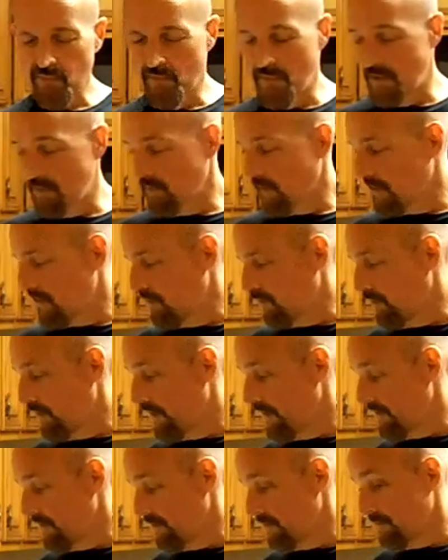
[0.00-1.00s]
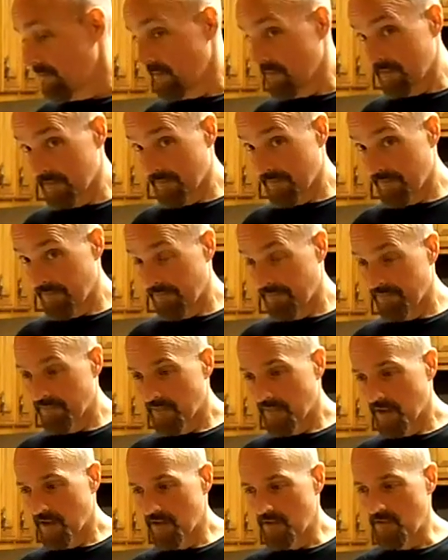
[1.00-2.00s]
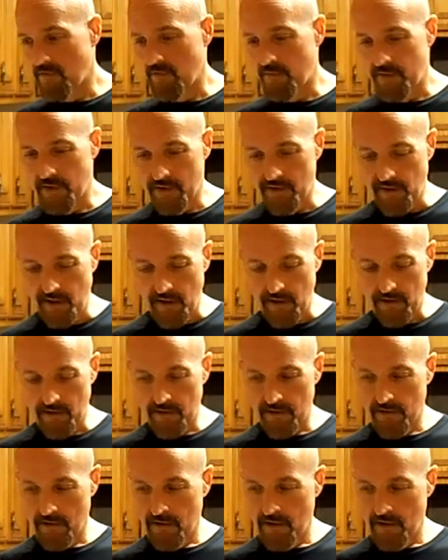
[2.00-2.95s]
But we're going to weigh them, so we'll be exact.